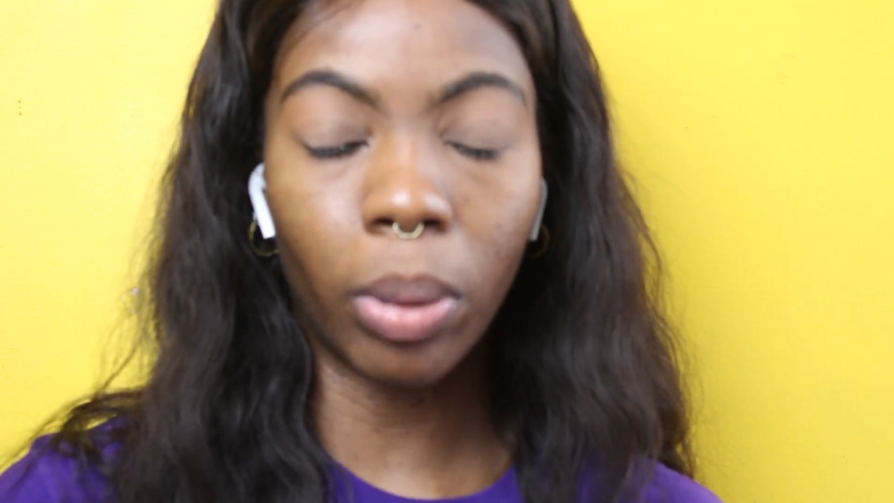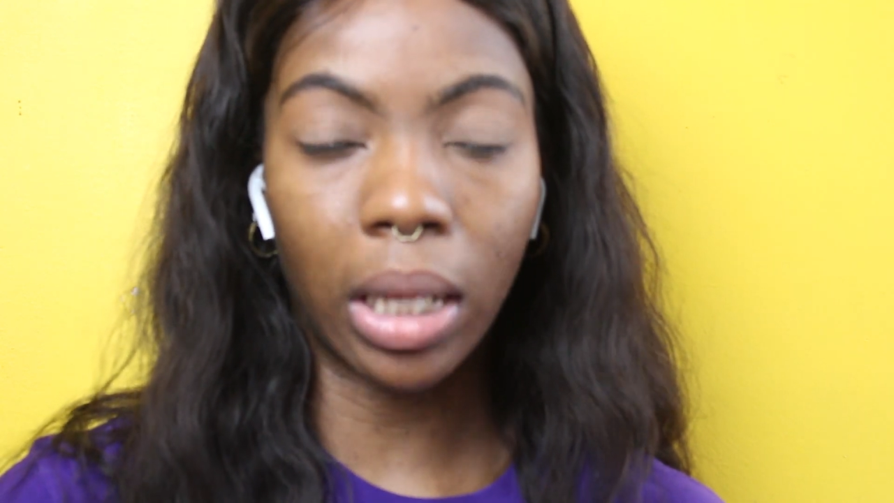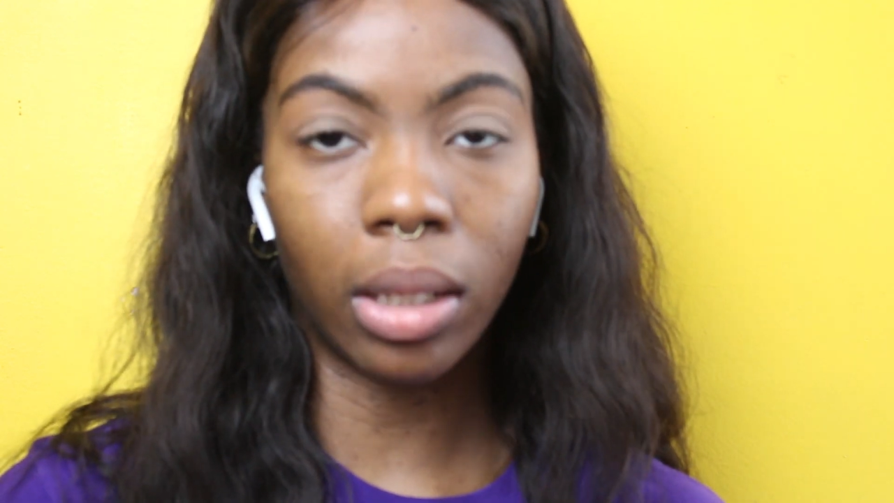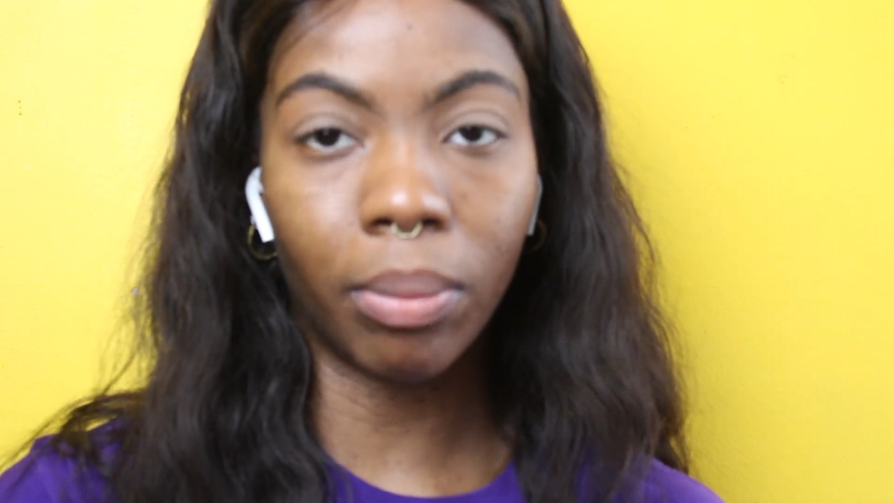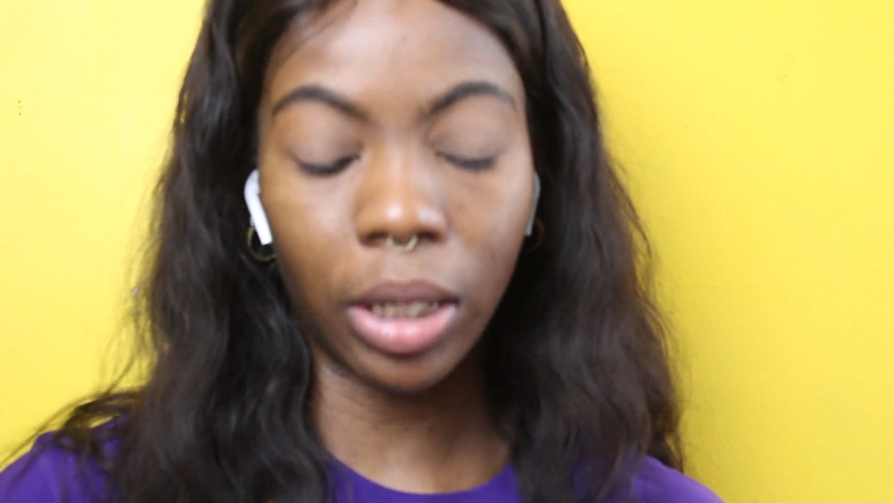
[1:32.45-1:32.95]

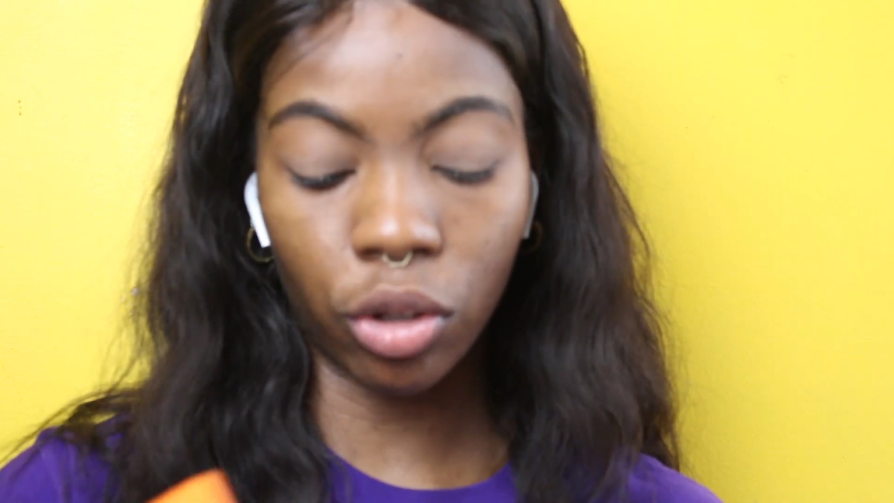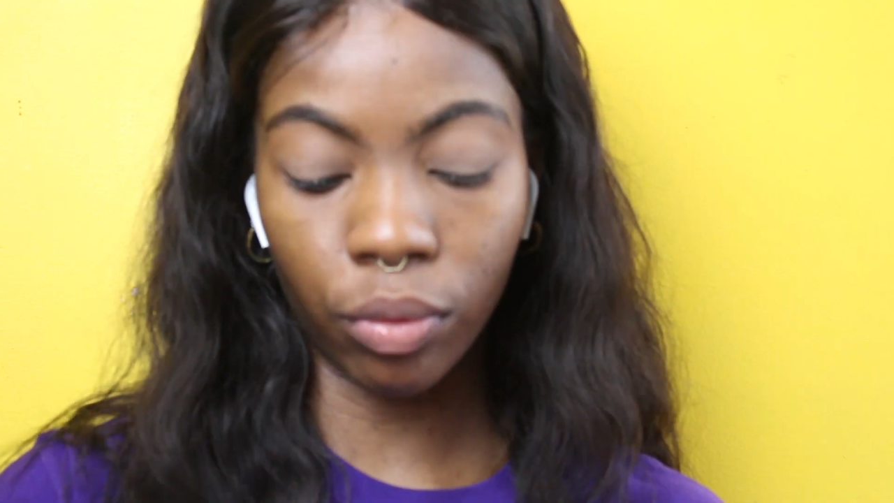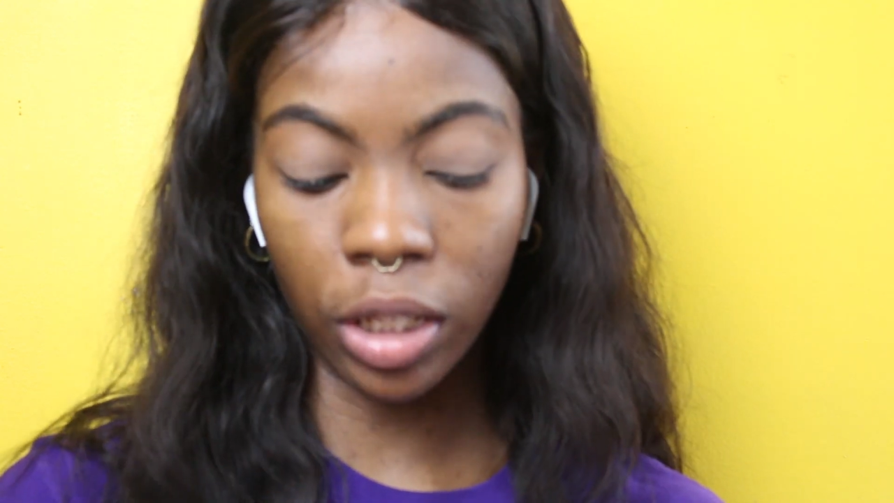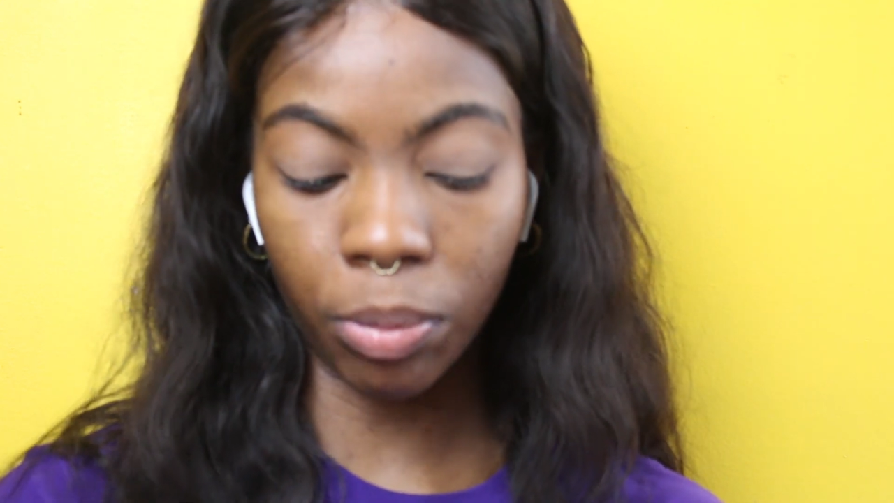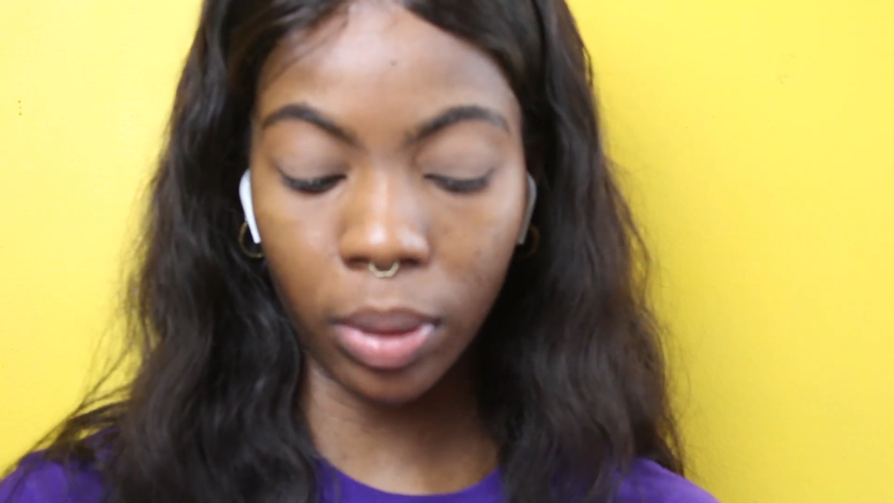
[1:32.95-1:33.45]
palette by
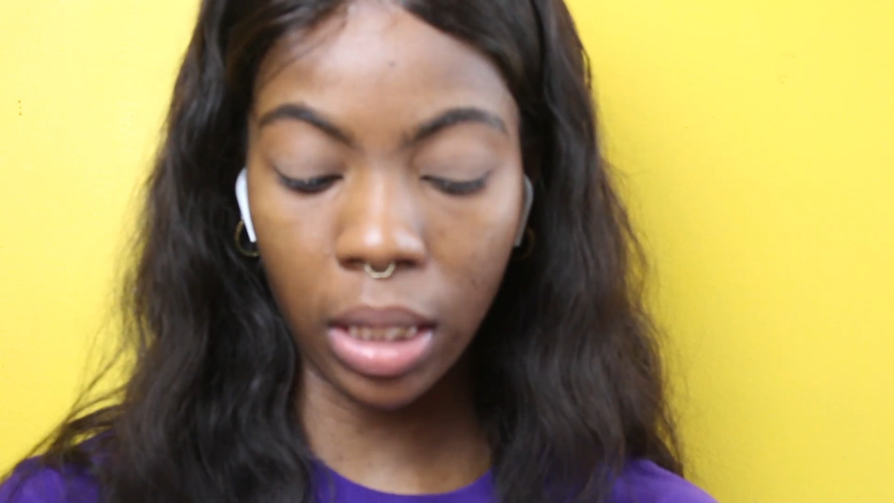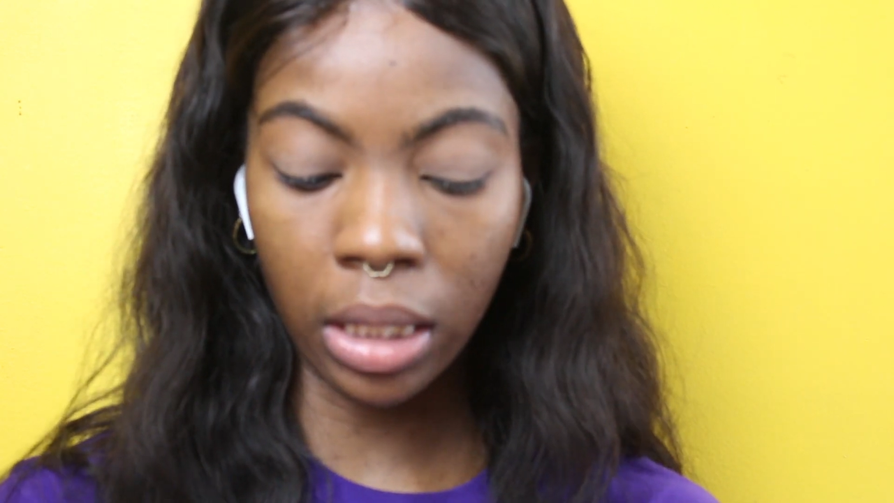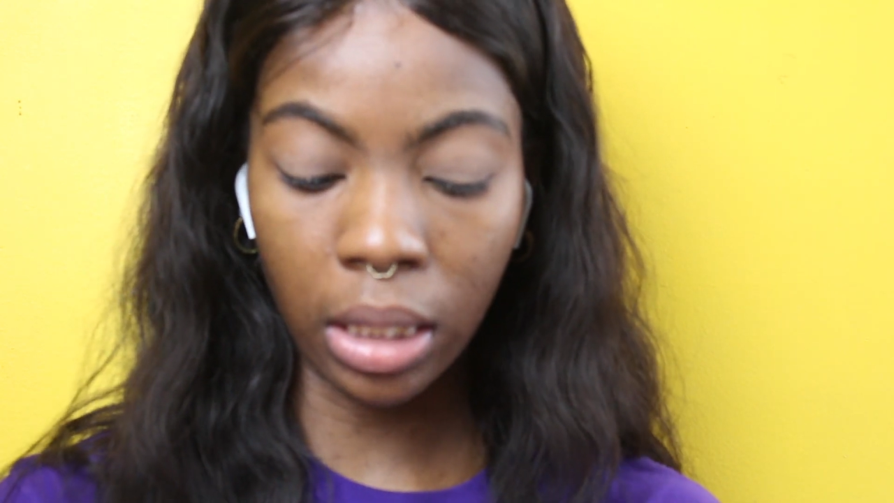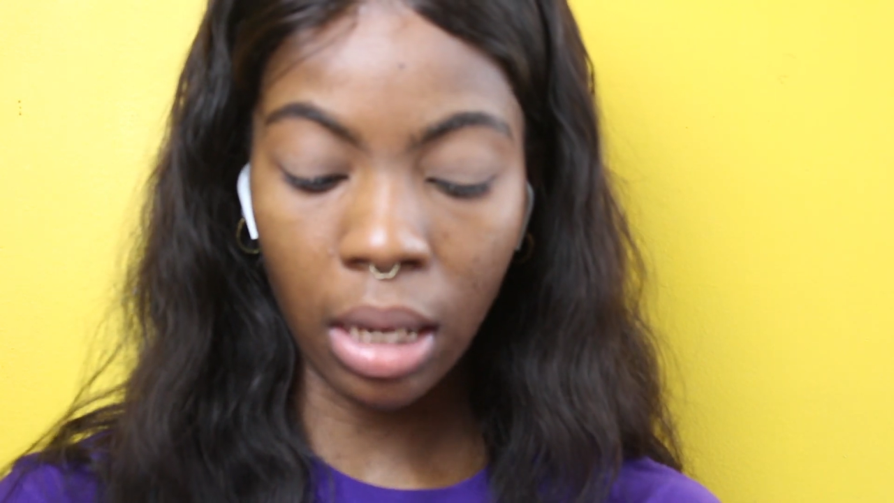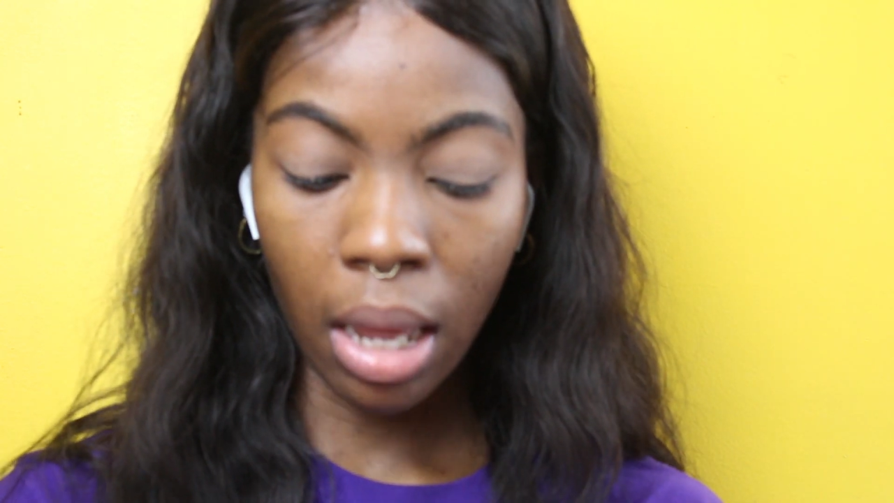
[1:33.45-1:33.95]
Juvia's
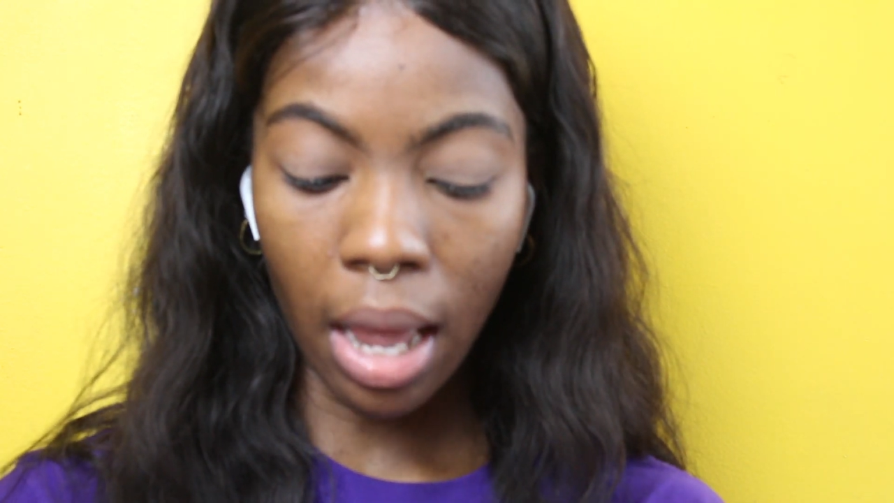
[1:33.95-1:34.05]
Place